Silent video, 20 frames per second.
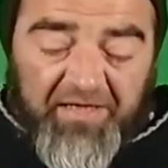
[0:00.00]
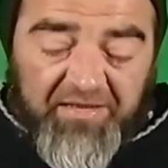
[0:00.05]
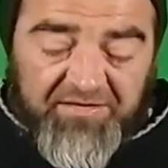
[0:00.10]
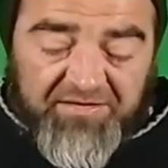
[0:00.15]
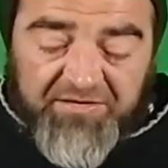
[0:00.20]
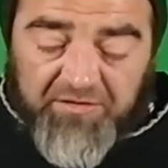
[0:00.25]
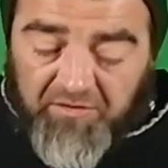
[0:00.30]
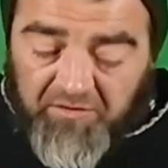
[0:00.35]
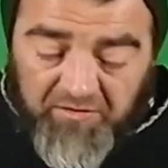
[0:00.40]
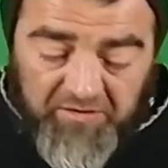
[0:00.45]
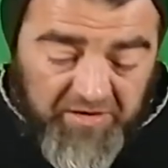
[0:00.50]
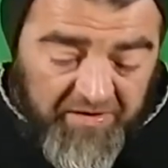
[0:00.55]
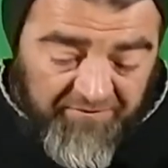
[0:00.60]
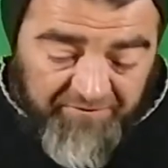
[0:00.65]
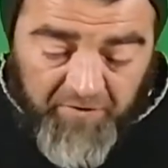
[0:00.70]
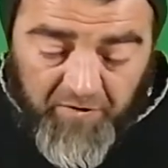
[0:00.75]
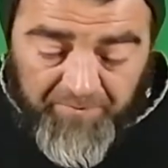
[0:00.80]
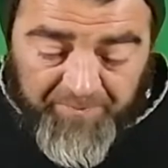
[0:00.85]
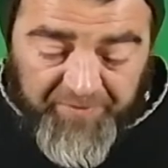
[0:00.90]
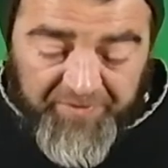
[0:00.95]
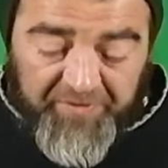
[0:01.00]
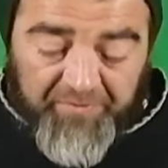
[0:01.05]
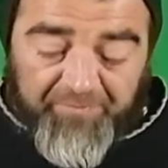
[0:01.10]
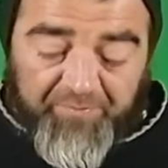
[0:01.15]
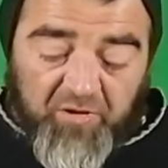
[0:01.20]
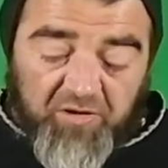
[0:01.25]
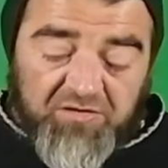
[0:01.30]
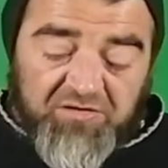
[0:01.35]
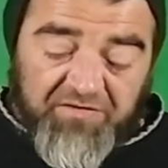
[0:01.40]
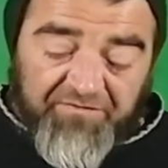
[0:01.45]
Okay, so I've opened the
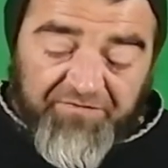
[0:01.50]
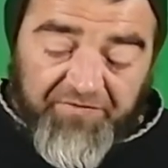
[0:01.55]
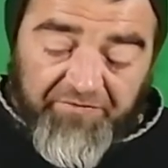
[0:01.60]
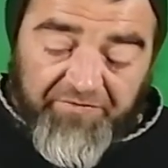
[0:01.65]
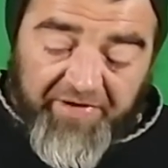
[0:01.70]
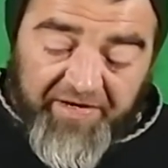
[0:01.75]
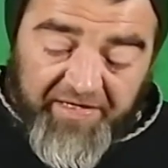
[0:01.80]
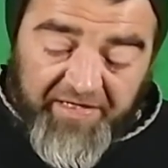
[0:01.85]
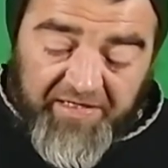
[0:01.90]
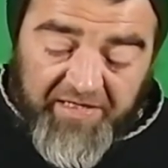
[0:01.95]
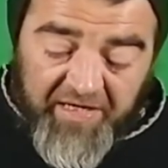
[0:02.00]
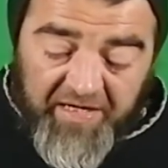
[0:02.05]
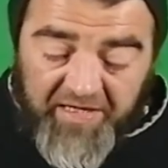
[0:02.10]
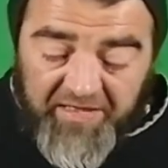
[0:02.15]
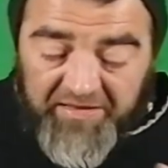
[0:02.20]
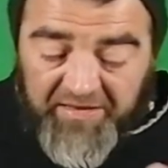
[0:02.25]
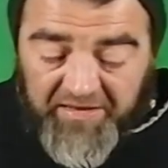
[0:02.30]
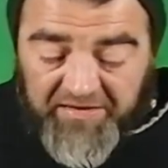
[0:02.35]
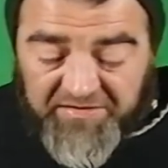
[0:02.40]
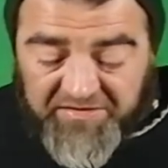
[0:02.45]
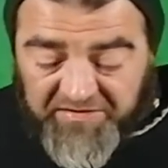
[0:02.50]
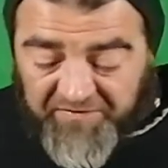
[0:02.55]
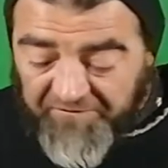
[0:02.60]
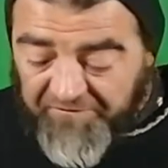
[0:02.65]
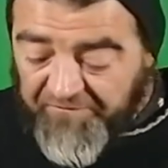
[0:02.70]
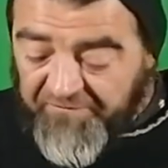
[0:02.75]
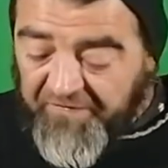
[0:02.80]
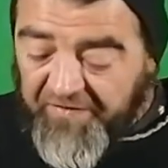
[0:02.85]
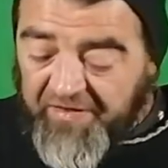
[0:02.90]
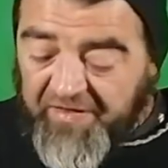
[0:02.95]
box of the Redakai, here's the
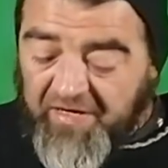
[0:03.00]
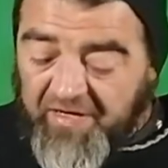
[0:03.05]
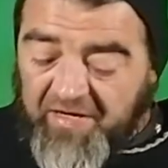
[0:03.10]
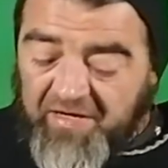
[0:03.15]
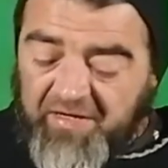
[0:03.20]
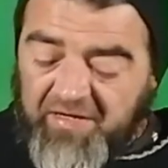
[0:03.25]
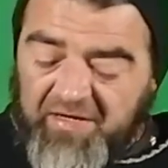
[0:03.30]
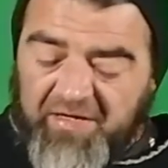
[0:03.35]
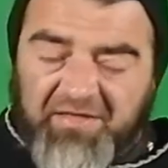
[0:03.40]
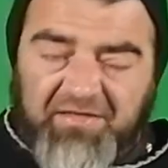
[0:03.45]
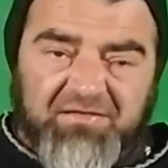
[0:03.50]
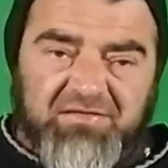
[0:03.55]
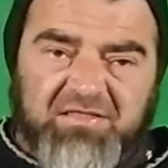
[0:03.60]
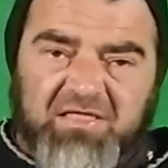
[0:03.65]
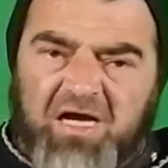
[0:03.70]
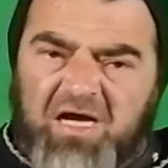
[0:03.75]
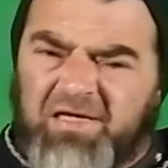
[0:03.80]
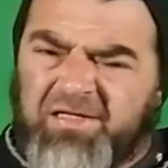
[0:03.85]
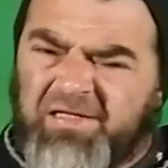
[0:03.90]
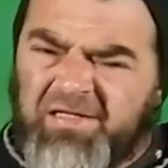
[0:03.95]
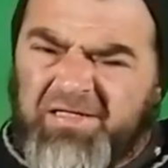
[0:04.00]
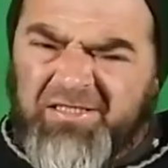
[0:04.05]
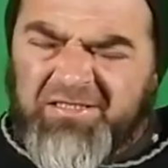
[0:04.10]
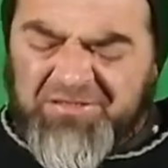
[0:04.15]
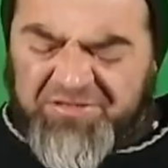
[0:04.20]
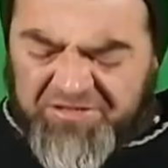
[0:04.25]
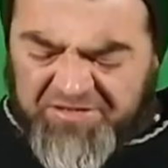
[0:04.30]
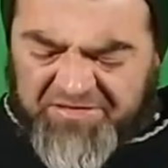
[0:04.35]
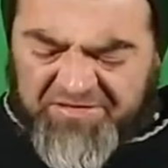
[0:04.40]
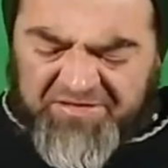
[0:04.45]
figure, and it's kind of
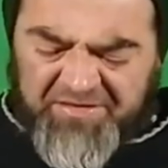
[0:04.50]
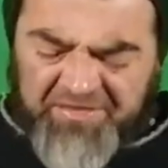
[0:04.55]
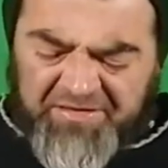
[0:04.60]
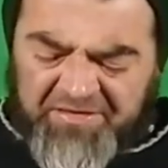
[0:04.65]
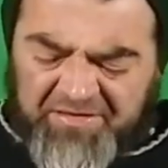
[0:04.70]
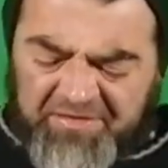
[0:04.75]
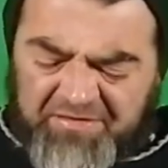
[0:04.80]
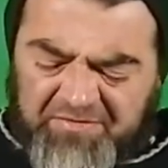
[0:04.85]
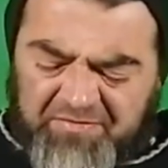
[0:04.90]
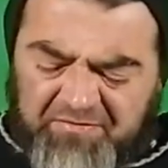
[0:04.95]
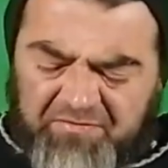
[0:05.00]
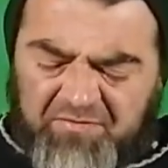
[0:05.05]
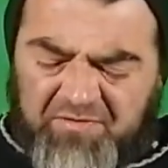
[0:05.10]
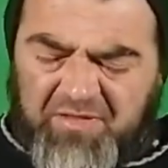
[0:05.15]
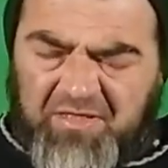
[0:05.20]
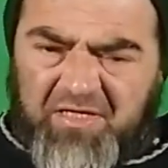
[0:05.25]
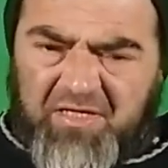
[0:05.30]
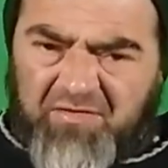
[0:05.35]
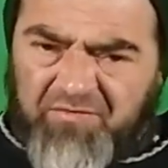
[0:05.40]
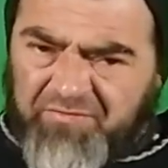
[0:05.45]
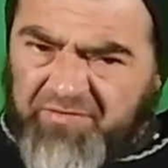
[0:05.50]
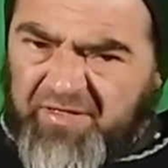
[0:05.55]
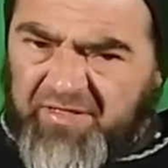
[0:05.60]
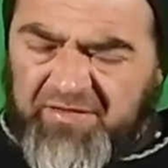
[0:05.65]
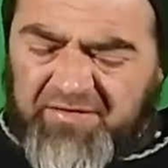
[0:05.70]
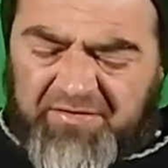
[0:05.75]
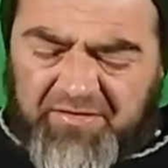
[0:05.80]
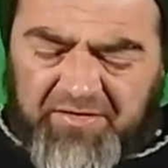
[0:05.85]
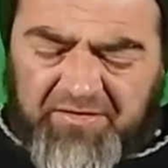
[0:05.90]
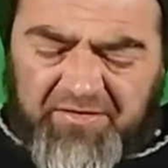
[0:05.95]
interesting when I
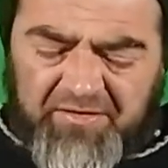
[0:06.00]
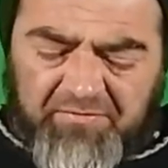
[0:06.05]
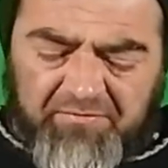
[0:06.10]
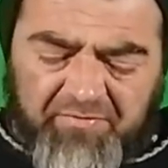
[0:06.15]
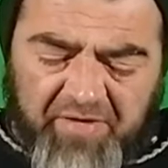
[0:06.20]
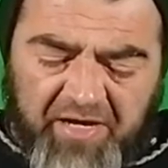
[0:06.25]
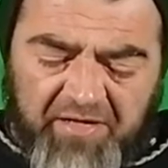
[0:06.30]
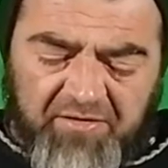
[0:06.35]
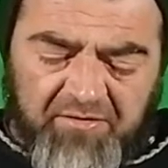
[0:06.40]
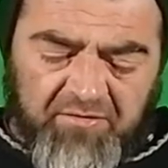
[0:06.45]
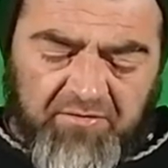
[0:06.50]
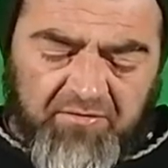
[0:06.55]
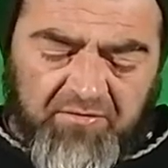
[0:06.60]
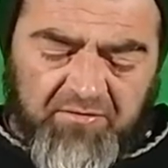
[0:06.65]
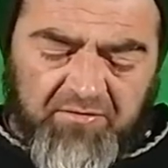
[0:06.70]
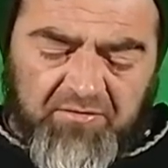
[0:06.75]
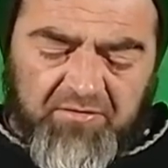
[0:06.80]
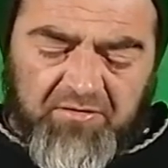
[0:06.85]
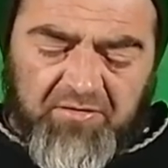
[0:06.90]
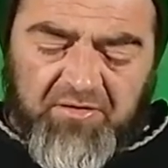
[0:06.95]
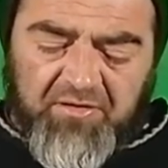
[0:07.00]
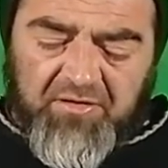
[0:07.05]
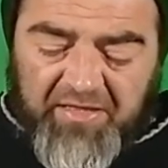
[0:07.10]
read the little manual.